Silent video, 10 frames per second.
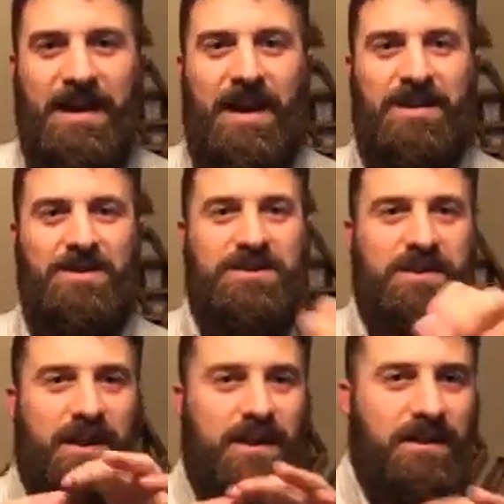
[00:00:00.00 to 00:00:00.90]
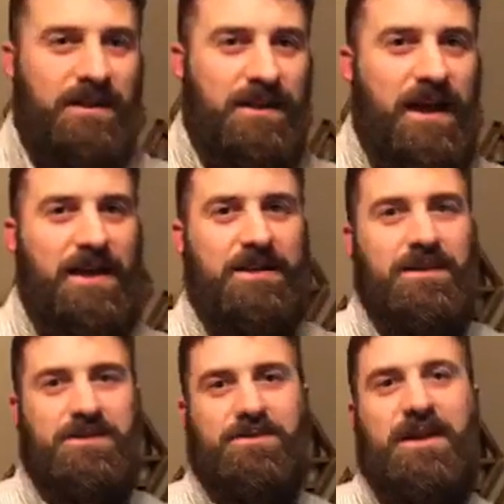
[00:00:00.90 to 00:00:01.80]
and just like letting
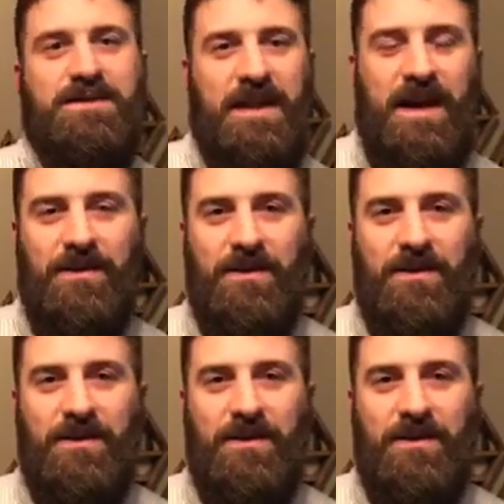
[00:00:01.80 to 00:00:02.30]
the stress out.